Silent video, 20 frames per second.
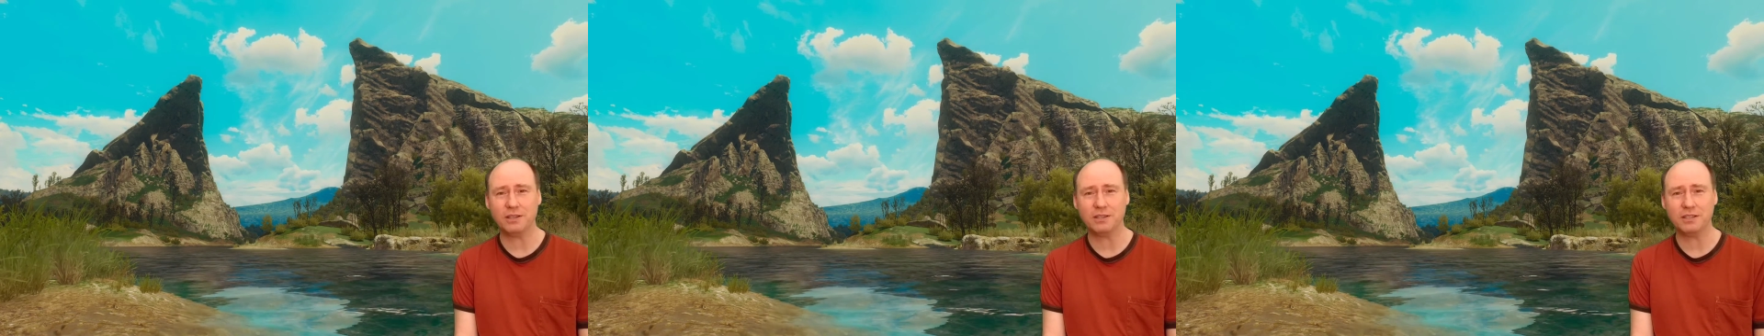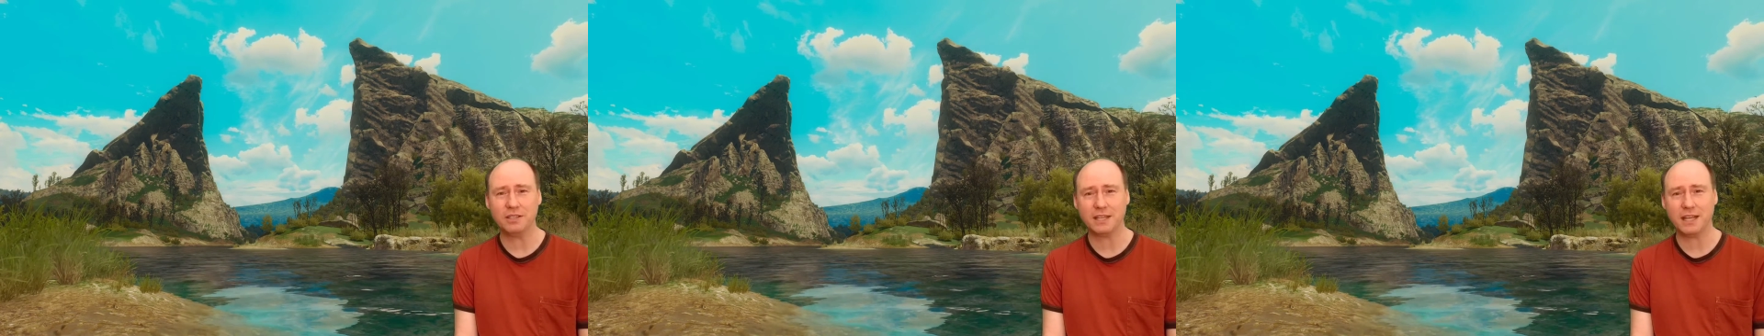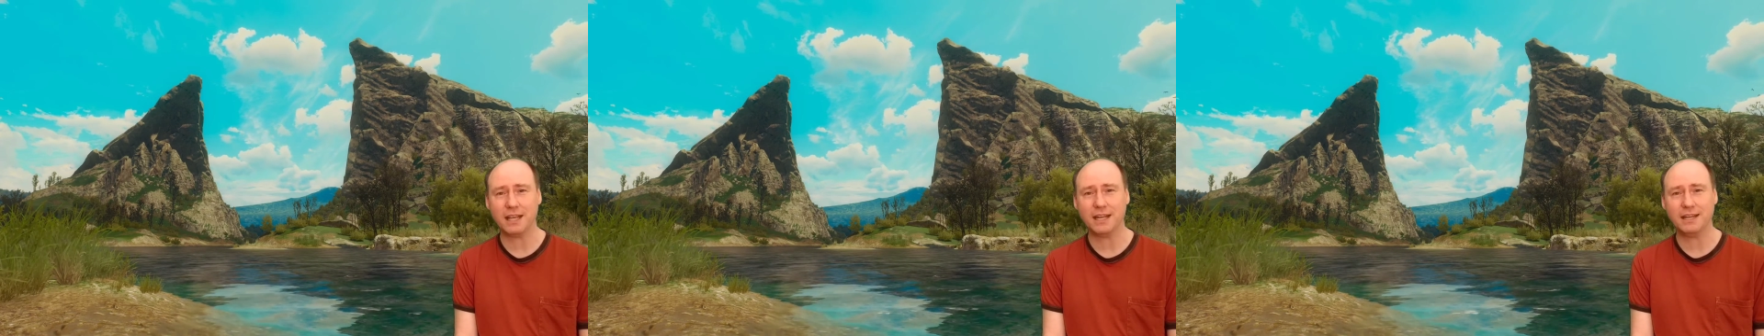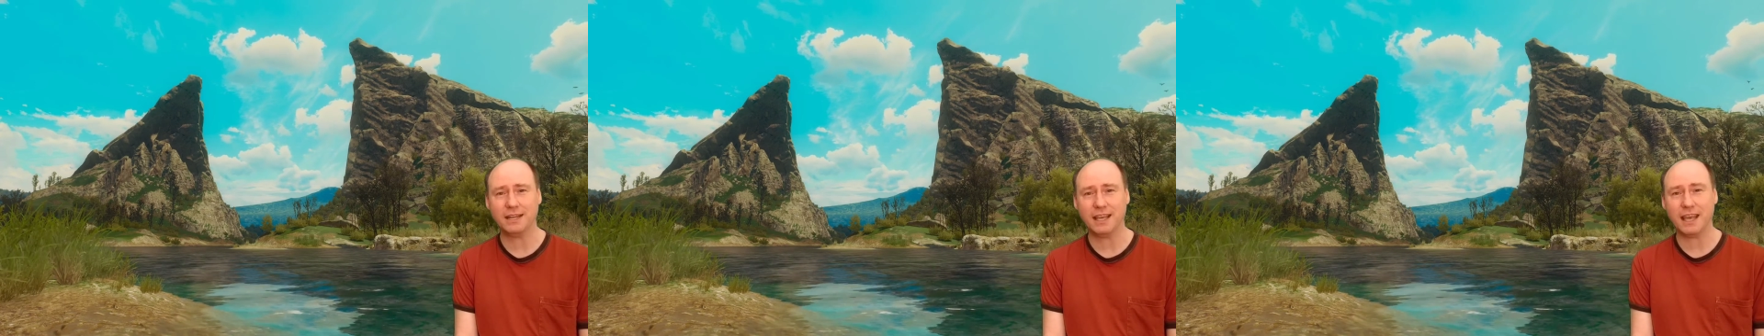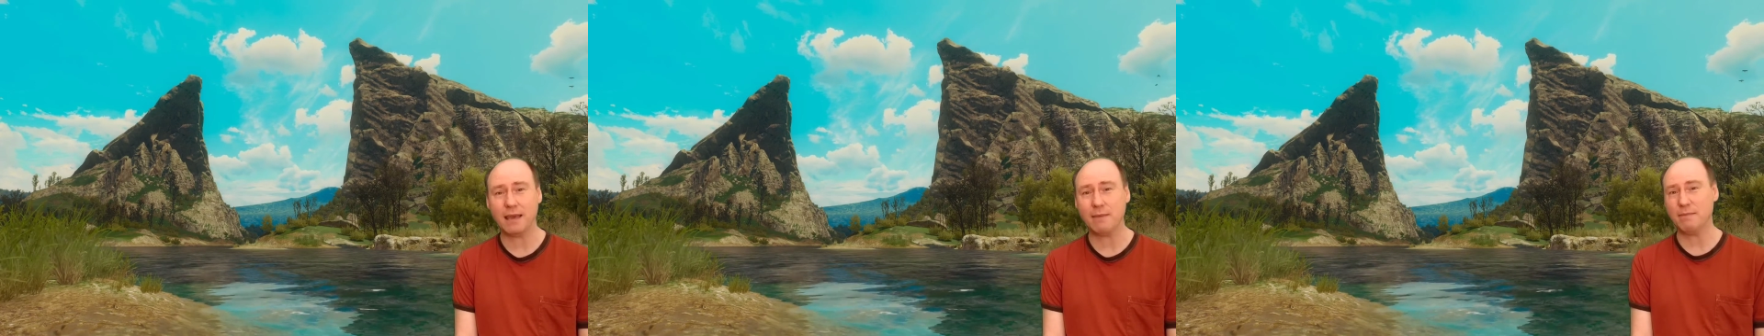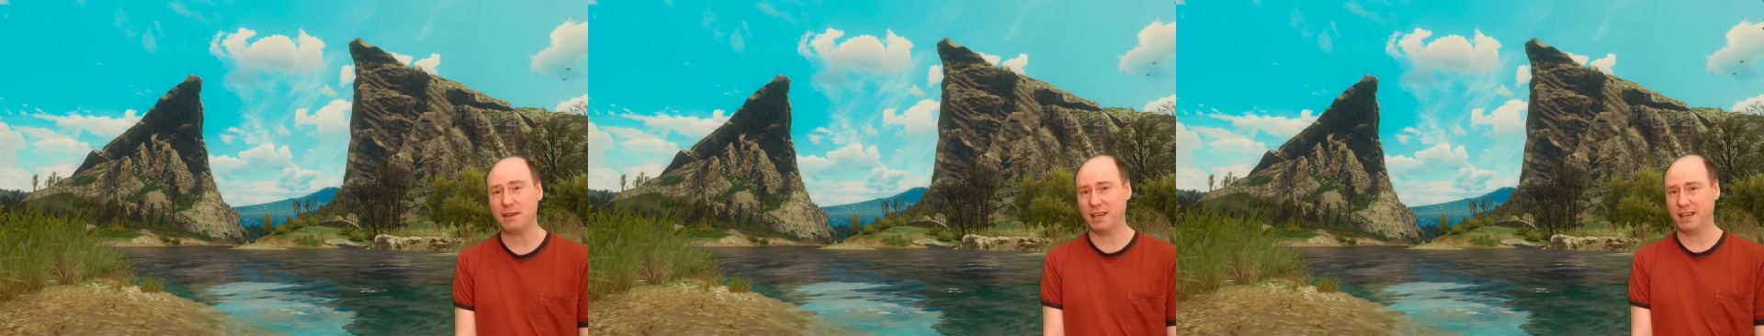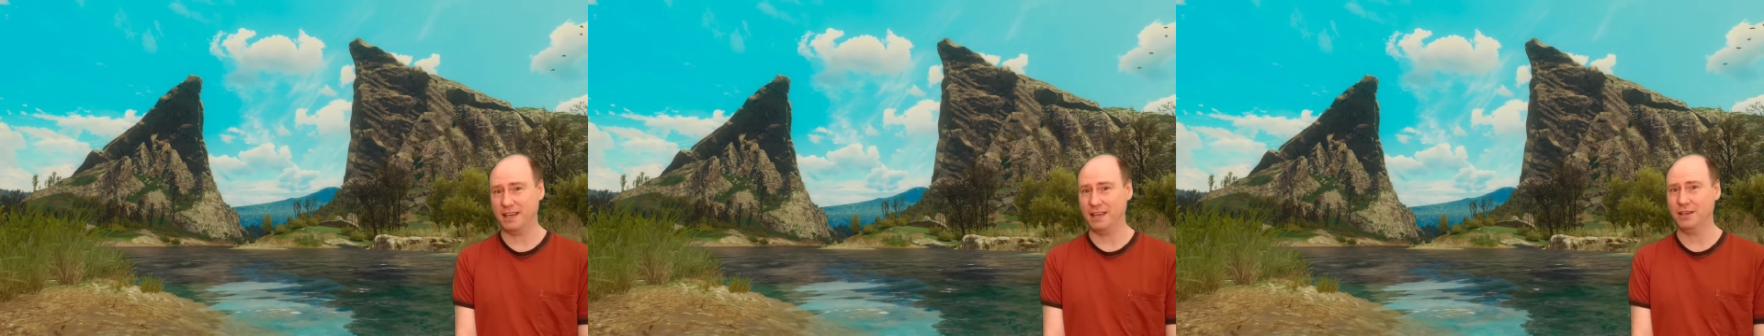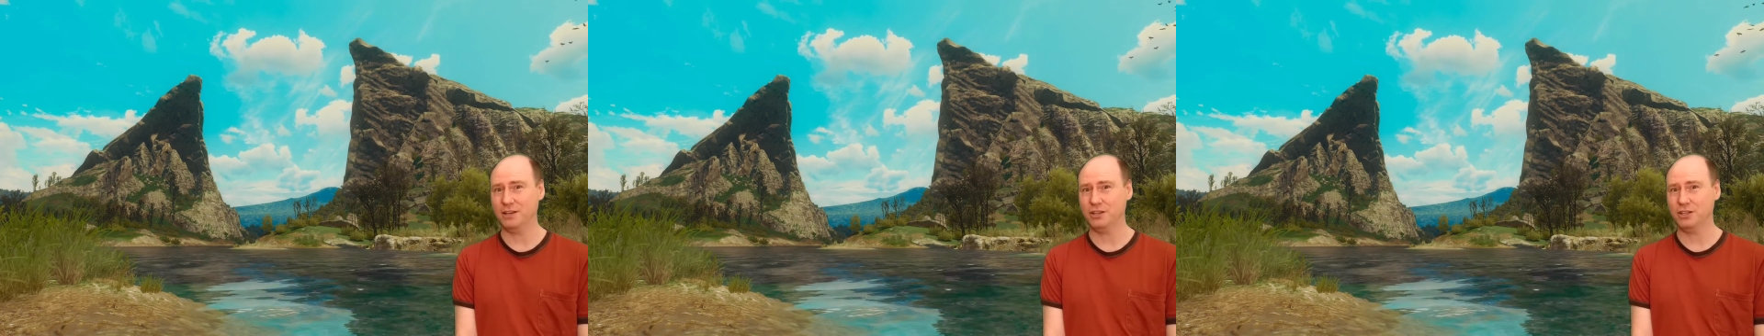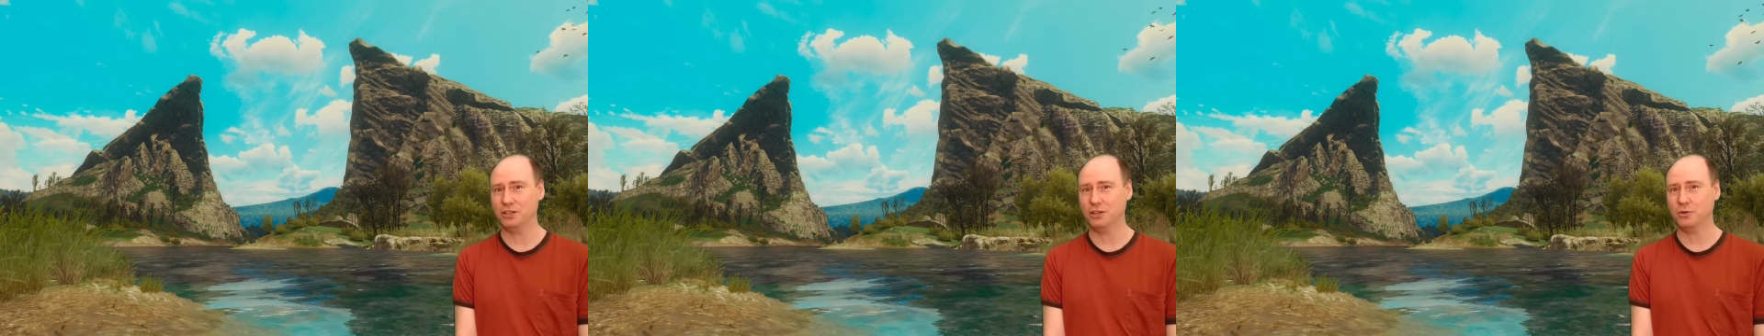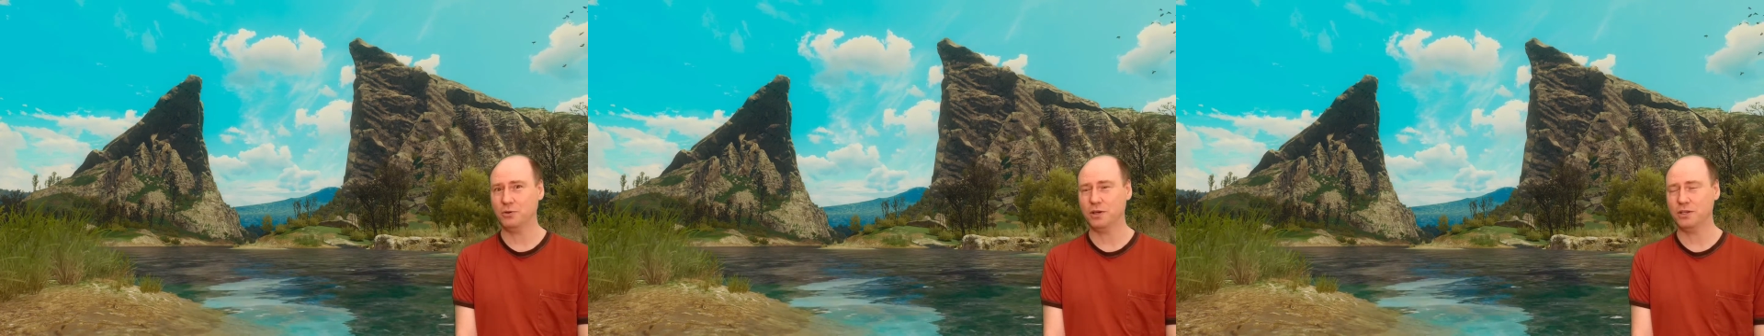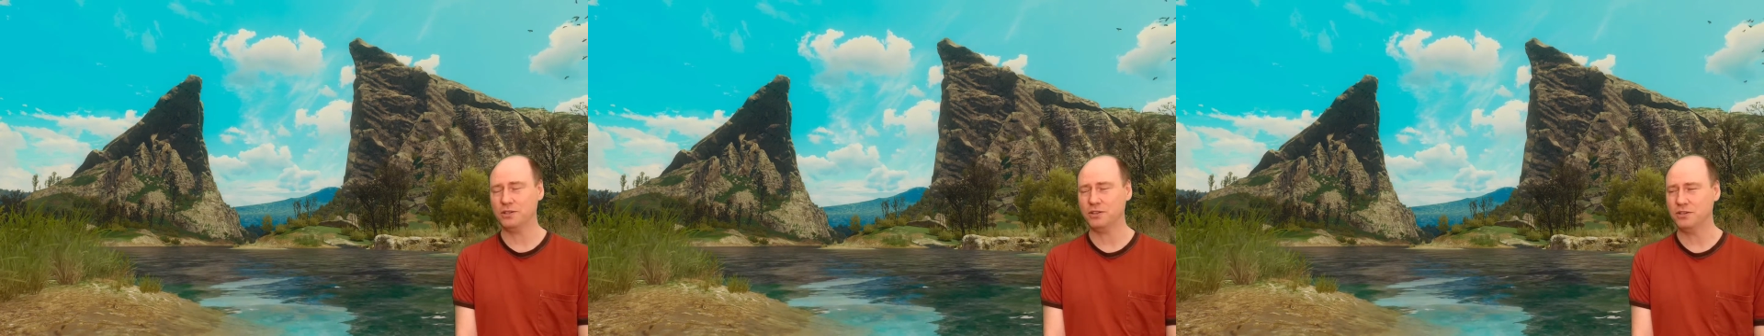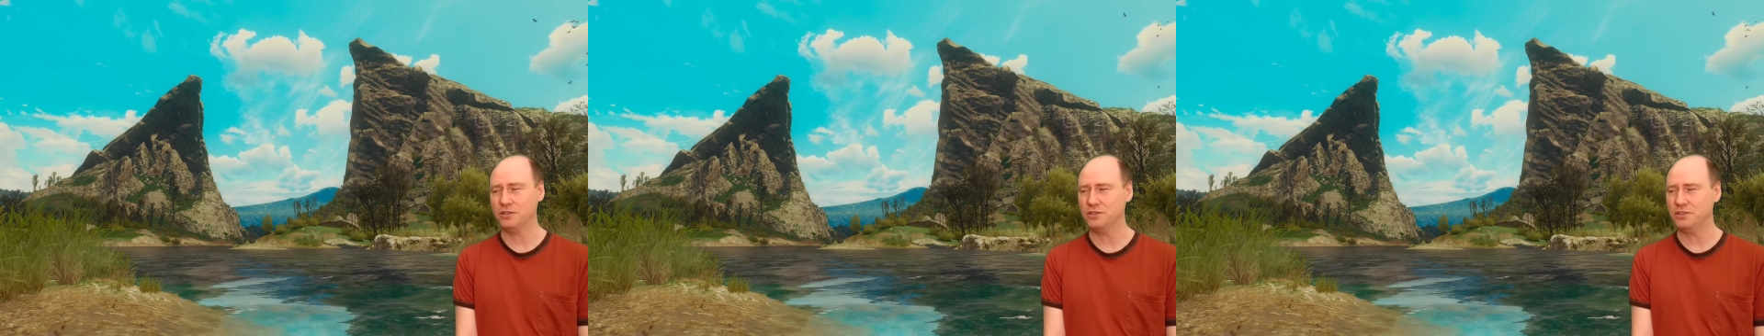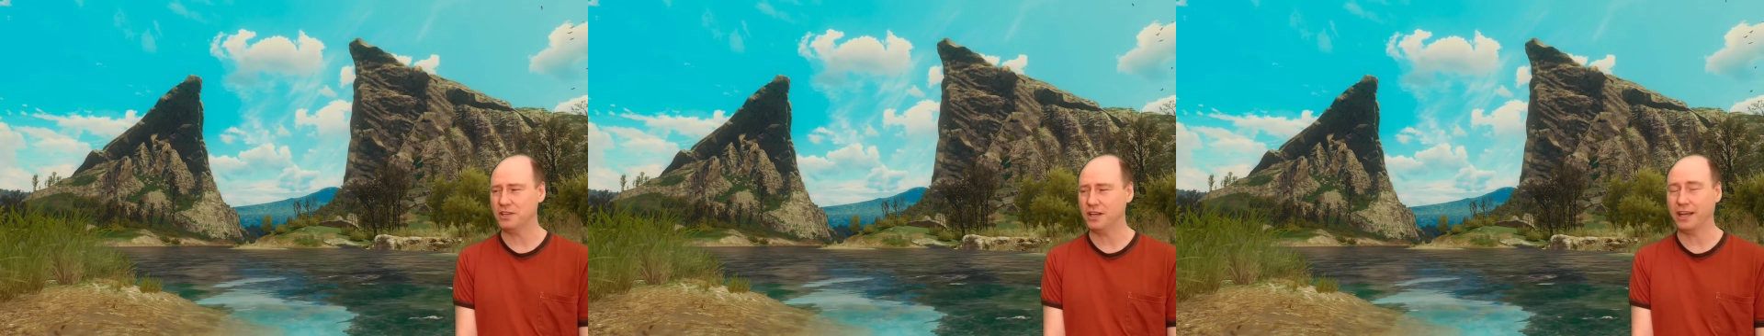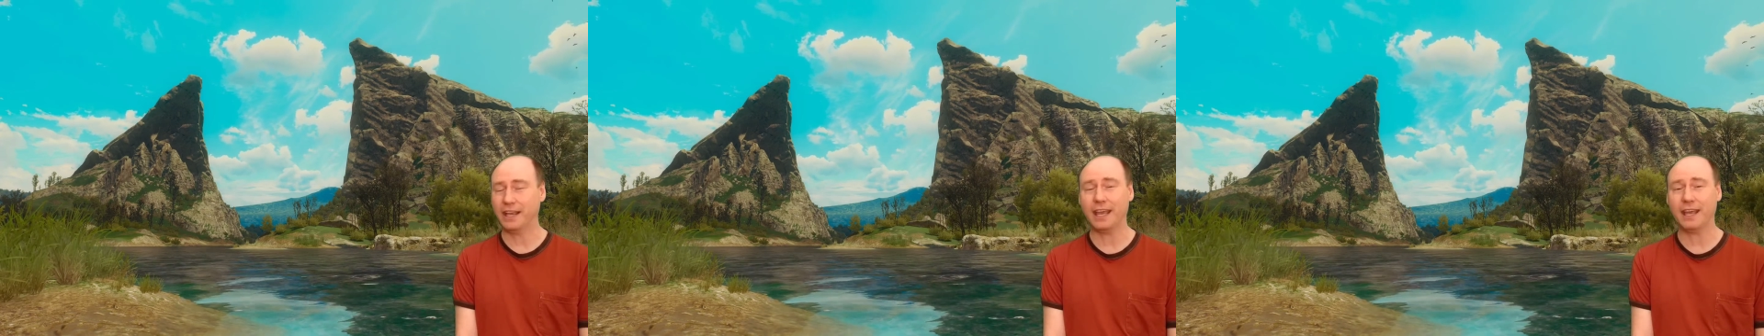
his 10 gaming-ish questions.